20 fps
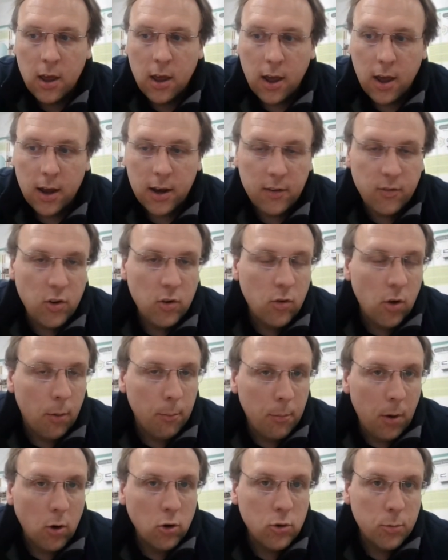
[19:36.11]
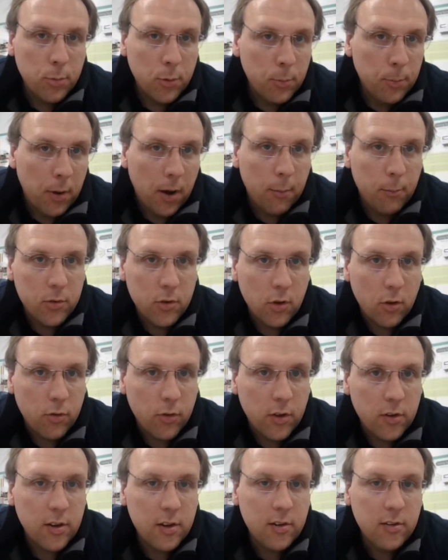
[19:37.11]
And if you've got multiple pumps on the
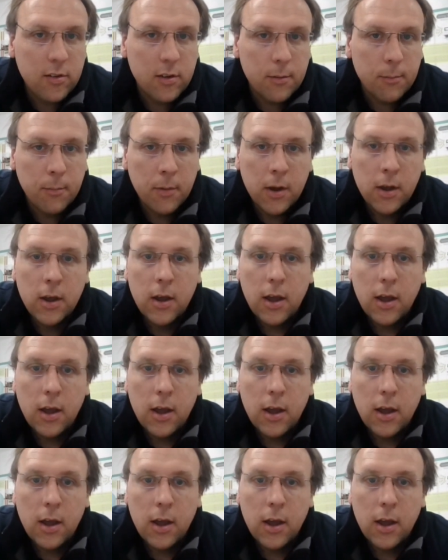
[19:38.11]
system,